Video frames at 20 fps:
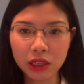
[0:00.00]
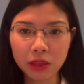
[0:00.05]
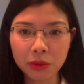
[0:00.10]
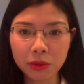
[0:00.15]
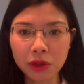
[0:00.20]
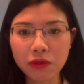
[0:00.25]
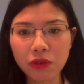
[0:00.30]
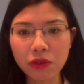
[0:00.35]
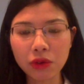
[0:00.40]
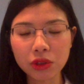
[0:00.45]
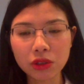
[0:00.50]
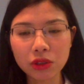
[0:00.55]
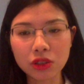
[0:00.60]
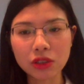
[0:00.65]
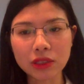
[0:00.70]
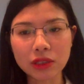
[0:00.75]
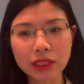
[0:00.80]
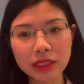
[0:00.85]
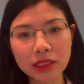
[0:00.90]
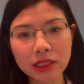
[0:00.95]
But if you want to do
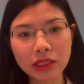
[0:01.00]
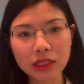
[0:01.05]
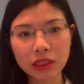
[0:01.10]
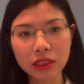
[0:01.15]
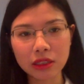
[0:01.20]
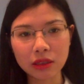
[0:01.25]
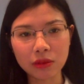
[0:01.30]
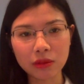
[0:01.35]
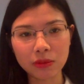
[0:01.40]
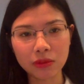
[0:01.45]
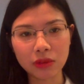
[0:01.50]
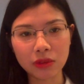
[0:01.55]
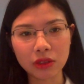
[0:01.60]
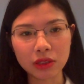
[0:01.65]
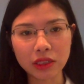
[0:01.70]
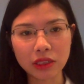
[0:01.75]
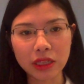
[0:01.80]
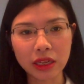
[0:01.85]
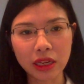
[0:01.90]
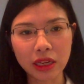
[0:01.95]
system, you
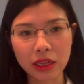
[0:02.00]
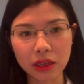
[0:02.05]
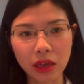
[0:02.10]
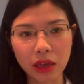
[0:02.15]
say like